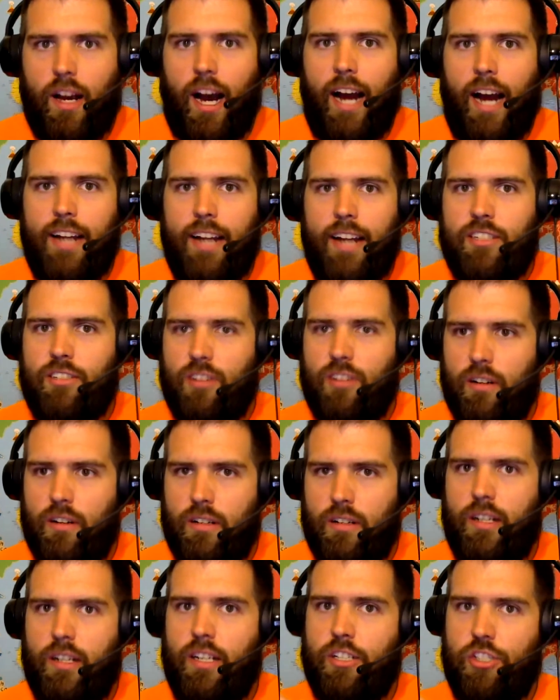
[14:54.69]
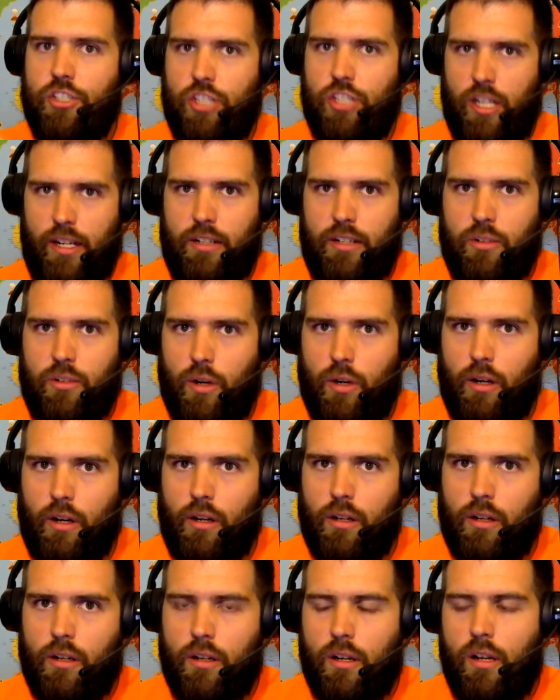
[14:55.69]
I started in January
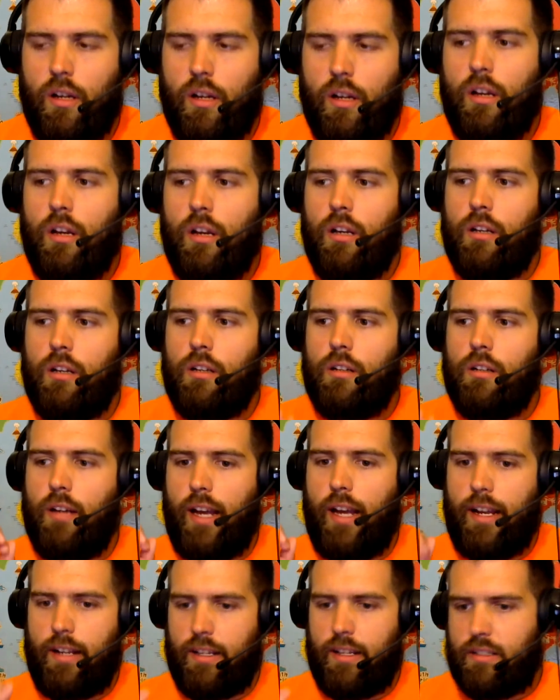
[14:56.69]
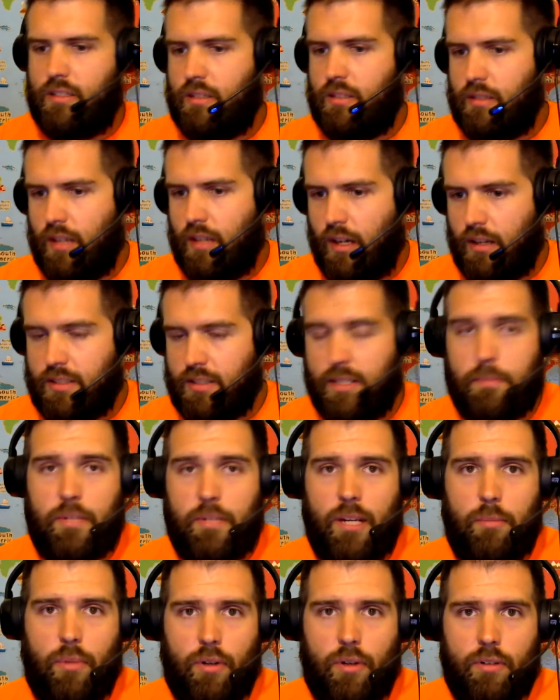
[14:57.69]
and it's uh,
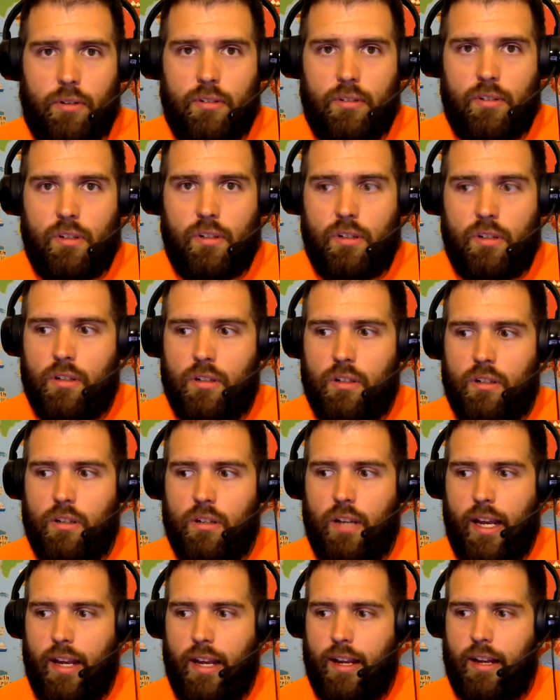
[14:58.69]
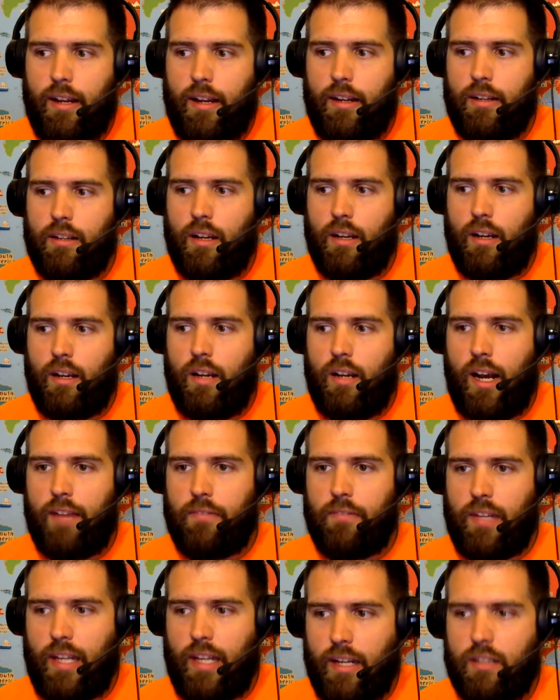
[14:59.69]
September, and
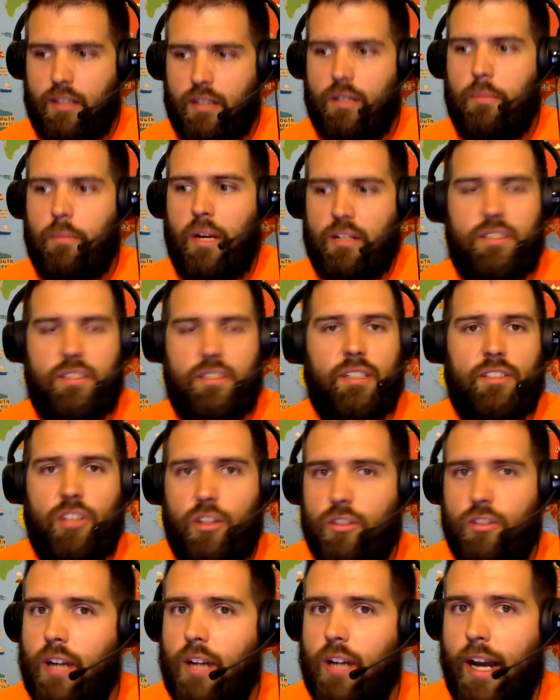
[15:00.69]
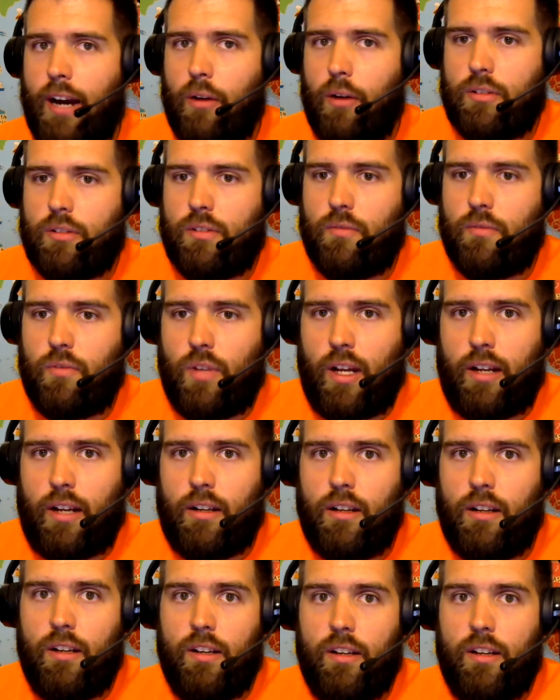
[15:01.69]
I've gained about 600 hours of flying.